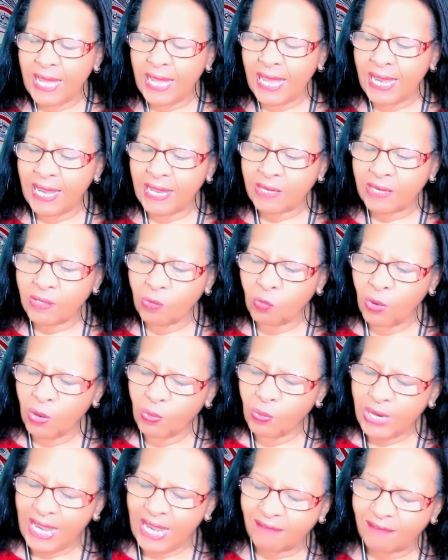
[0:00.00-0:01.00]
And
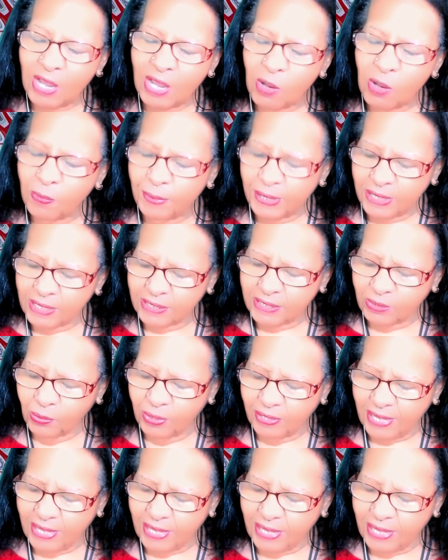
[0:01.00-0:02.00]
what we have helping us
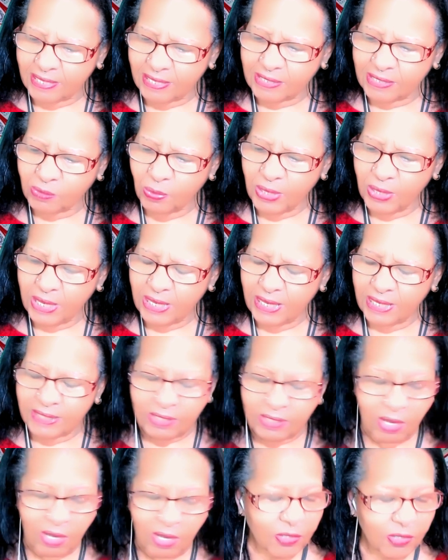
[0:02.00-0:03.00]
with that this week
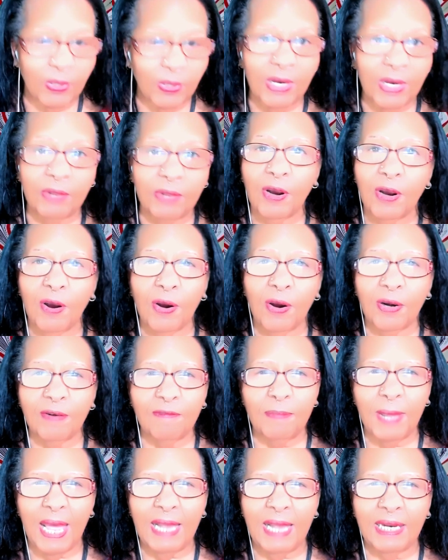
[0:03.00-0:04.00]
is also another card
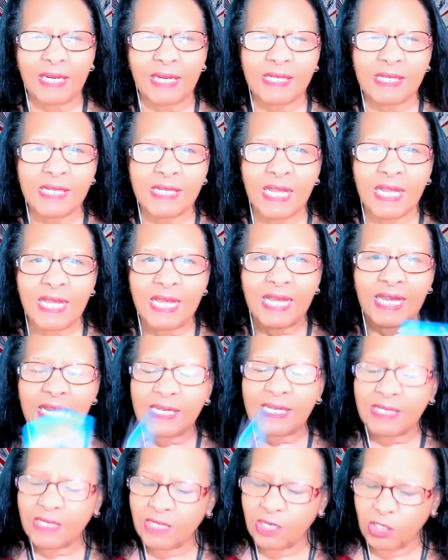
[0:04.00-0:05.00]
of balance.
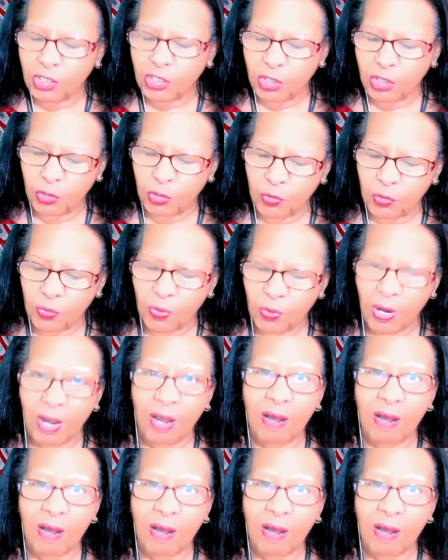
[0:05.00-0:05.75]
It's the Two